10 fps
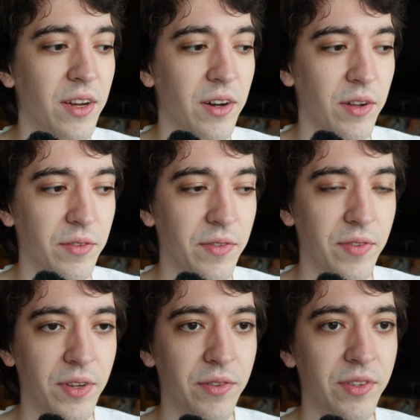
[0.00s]
all of the
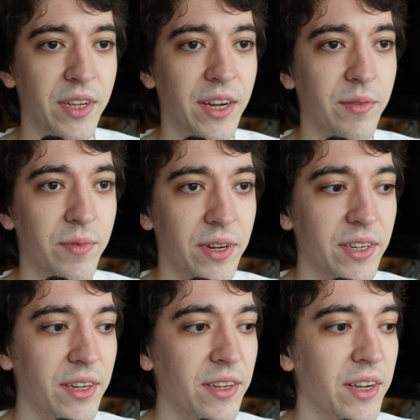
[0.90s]
videos that I
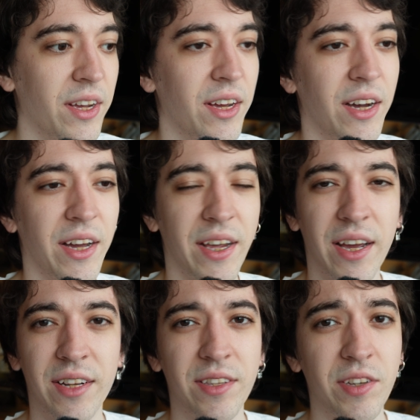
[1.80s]
wanted. I
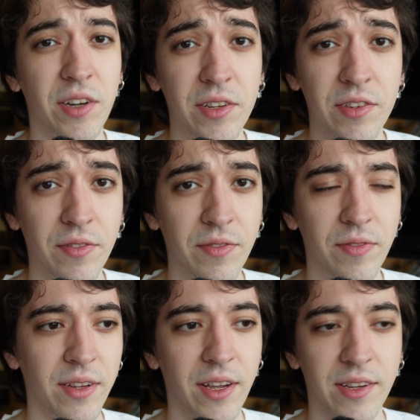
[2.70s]
had tons
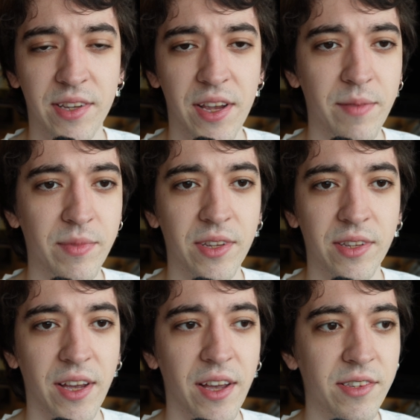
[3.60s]
of exams
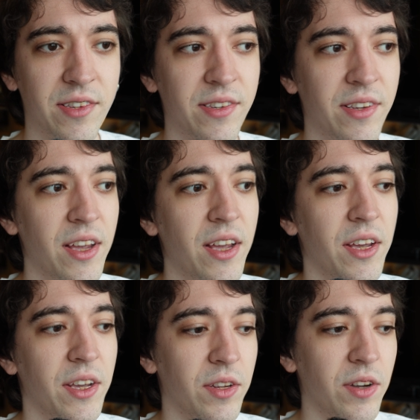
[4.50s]
and tests
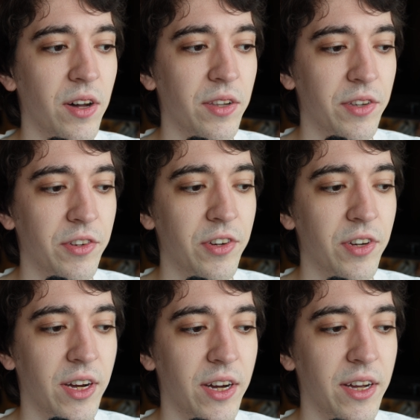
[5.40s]
in
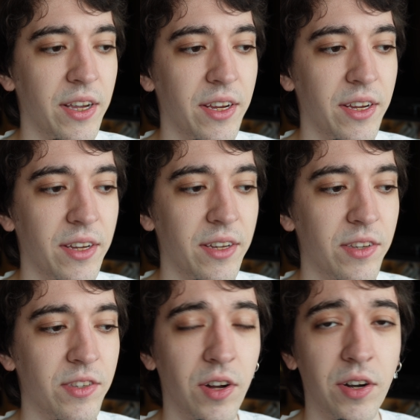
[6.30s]
college. I
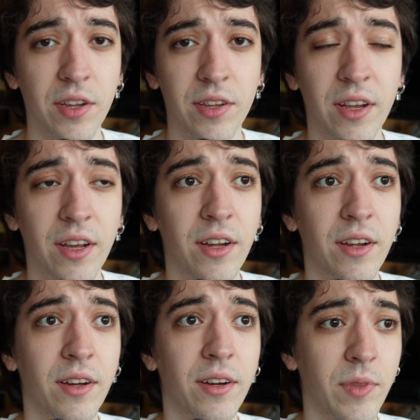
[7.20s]
started
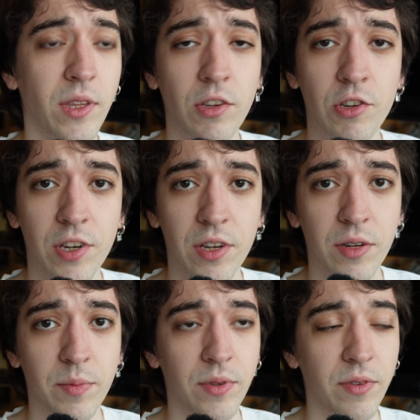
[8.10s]
teaching a
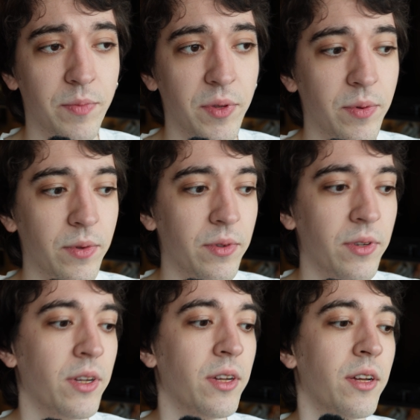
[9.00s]
couple of people
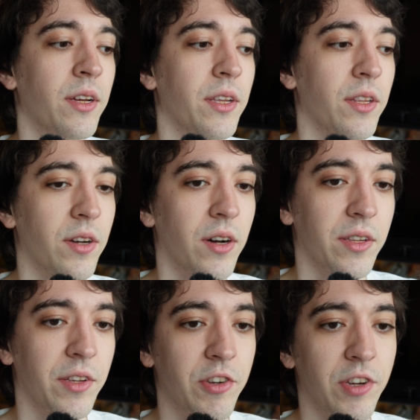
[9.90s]
in
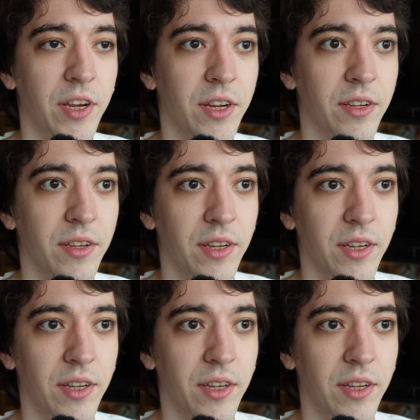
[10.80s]
college, and